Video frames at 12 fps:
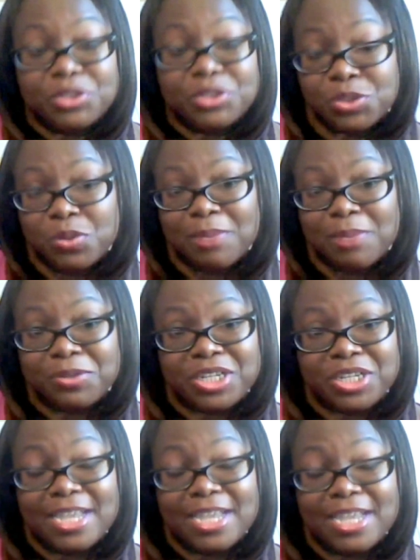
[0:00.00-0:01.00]
do
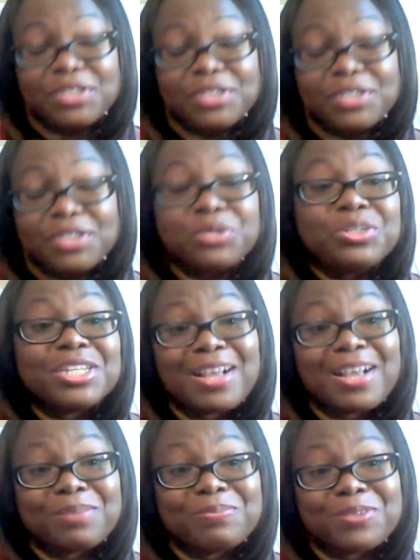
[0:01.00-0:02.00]
appreciate that. You did
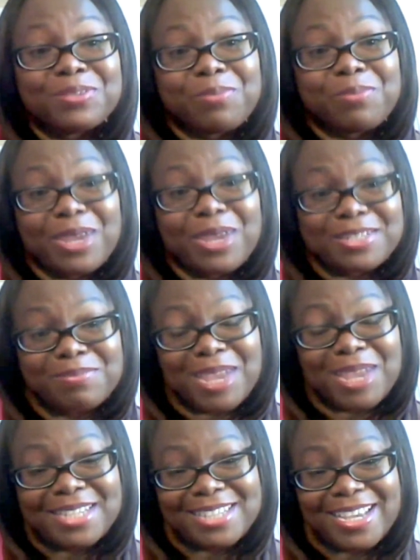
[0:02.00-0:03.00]
help to brighten
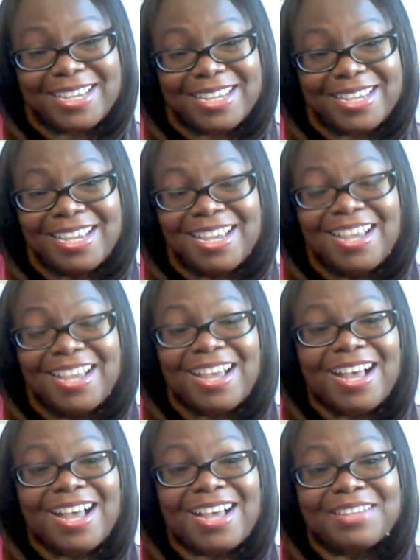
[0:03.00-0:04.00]
my day
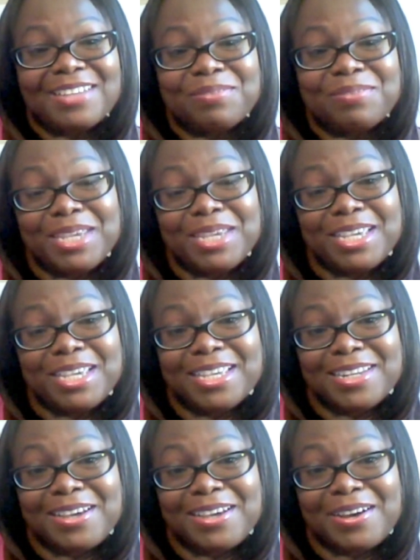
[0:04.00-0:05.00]
and make
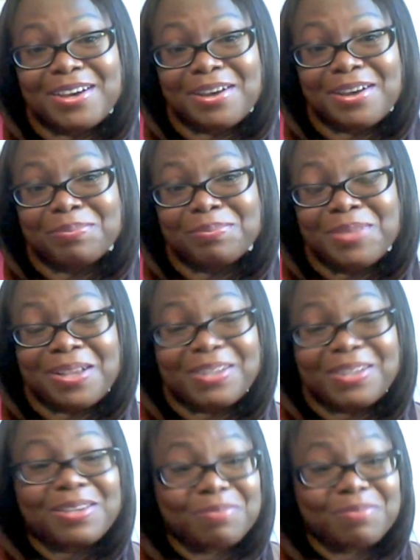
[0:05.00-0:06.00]
it a
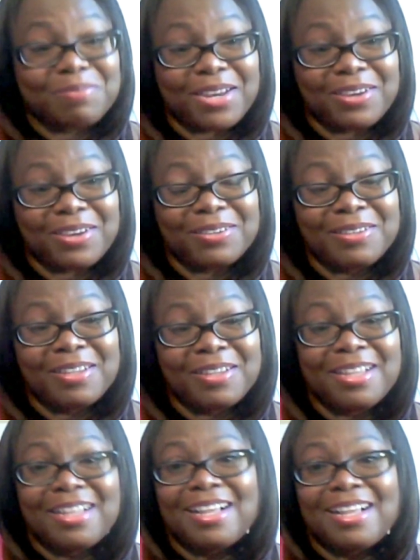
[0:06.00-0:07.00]
lot better.
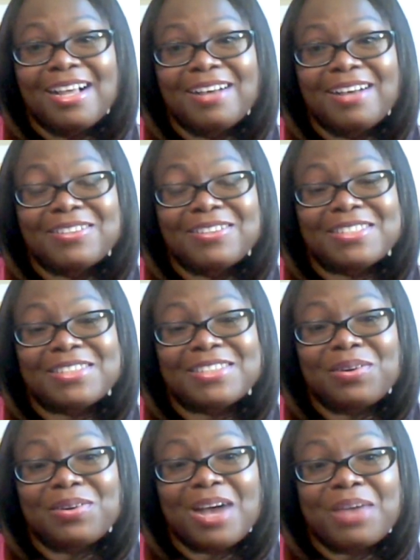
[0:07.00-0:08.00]

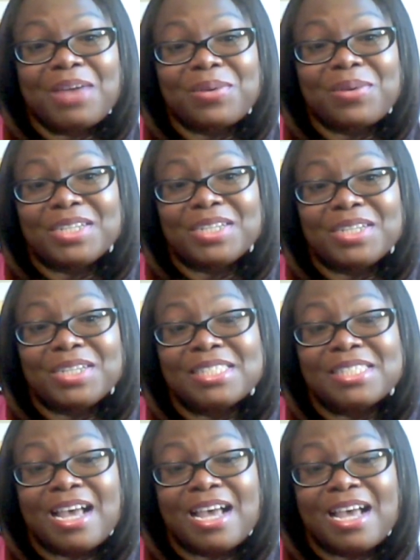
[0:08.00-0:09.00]
Also, I want to
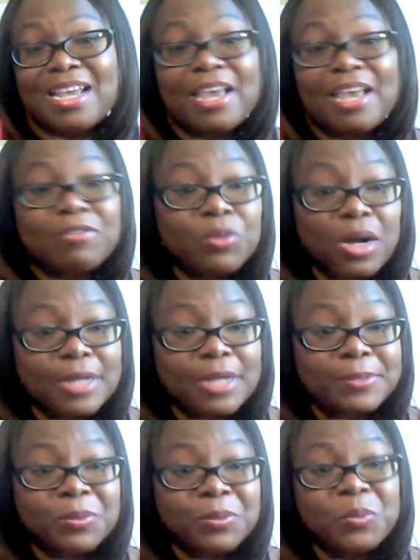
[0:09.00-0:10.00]
thank
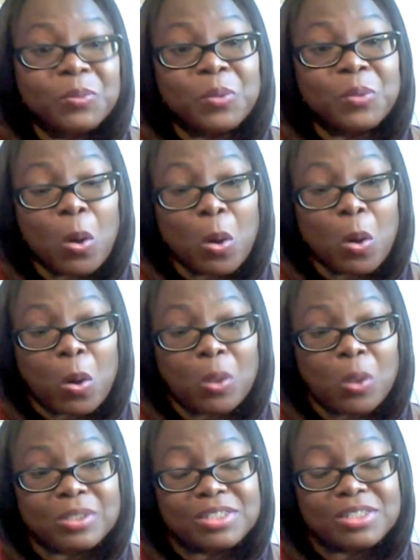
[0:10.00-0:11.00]
everyone who
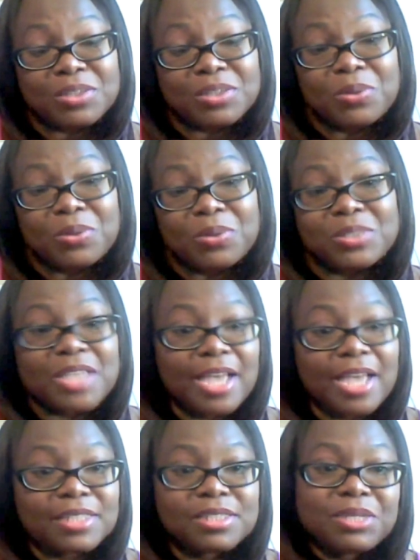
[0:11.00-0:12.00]
called or
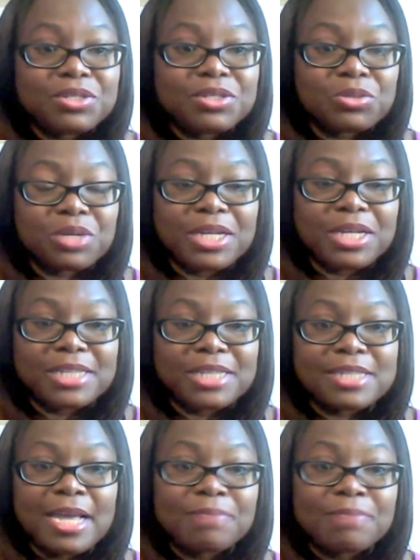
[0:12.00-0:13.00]
texted me during that
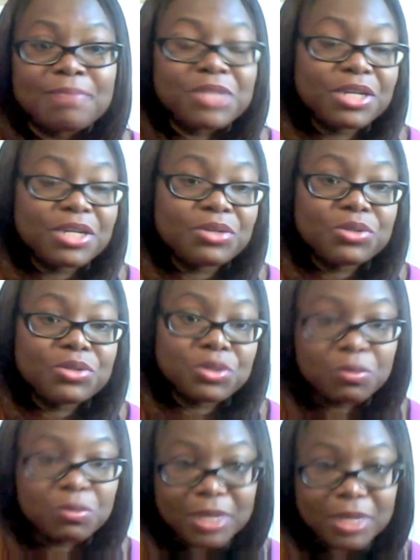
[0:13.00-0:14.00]
time. Thank you so
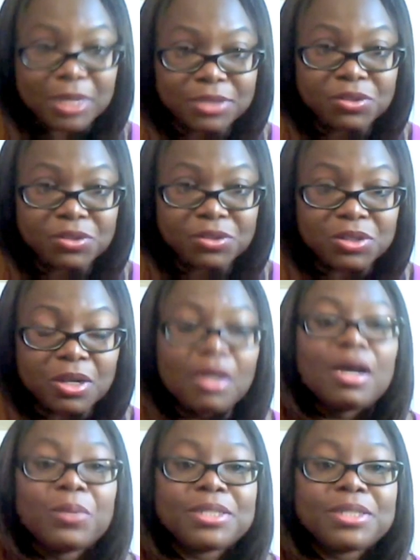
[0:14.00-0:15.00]
much. I
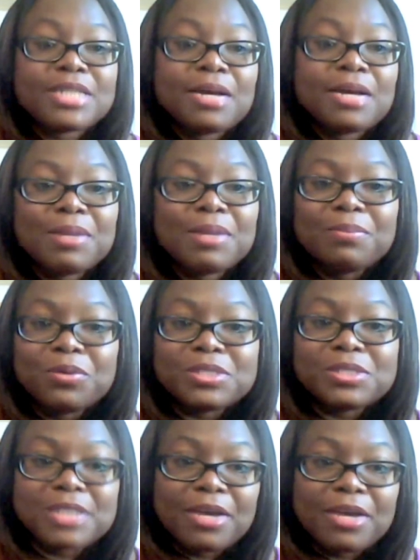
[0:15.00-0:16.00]
want to thank my
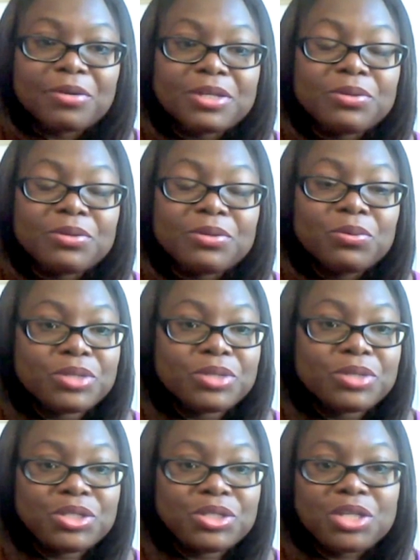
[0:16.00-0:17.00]
boss, Erin, who
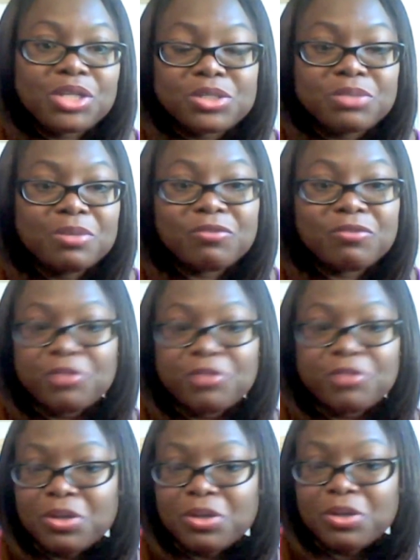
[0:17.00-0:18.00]
reached out to me
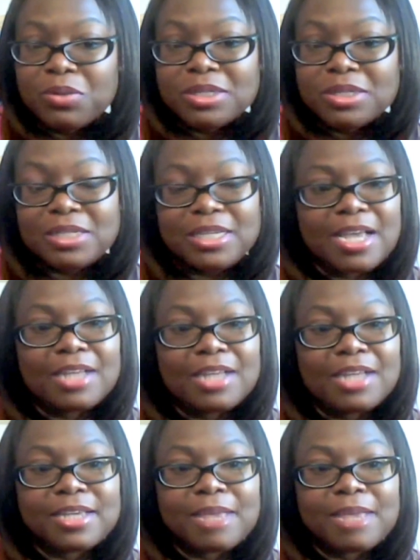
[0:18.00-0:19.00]
frequently
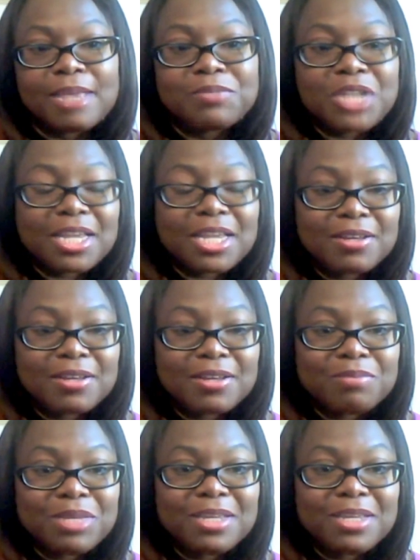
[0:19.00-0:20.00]
and kept checking
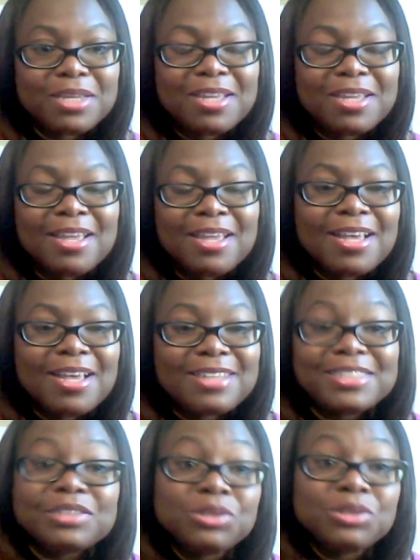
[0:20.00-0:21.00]
on me, and
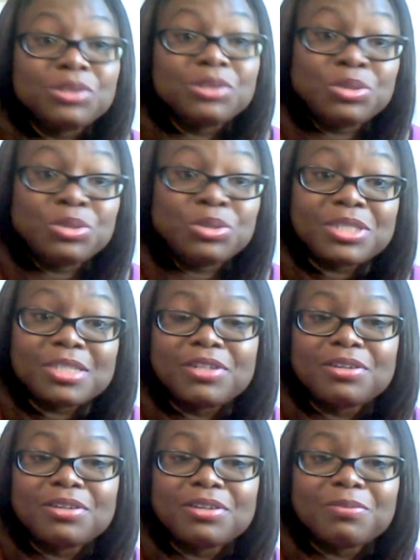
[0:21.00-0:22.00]
little Lucy for
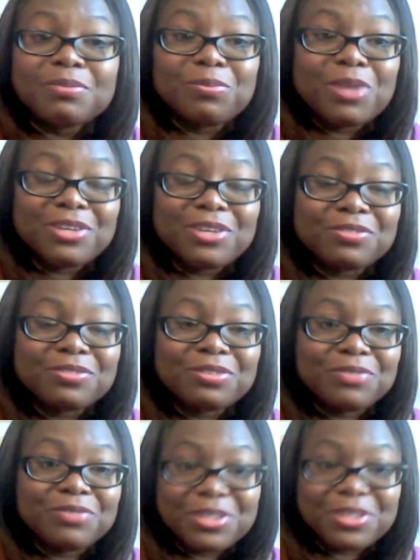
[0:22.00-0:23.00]
the wonderful
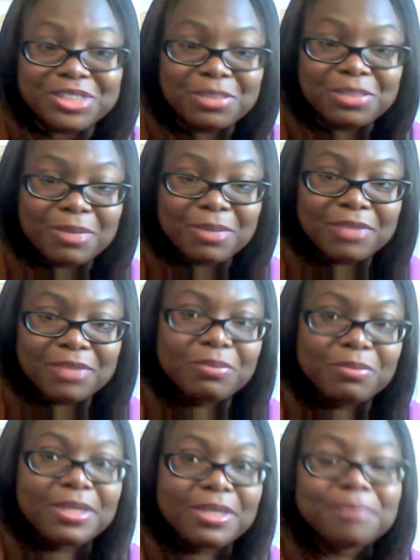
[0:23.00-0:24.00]
video she made for
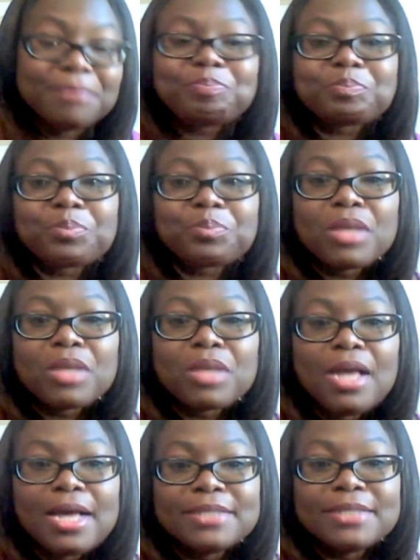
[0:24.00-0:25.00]
me.
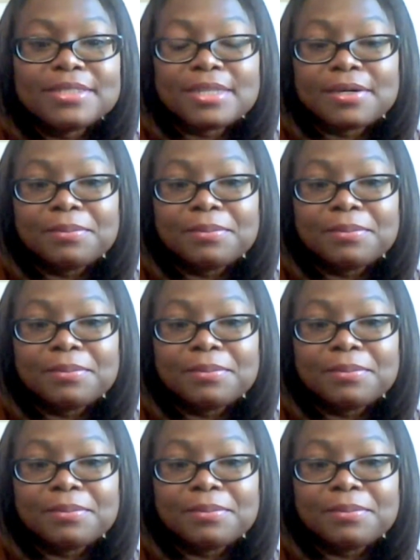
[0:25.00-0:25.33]
And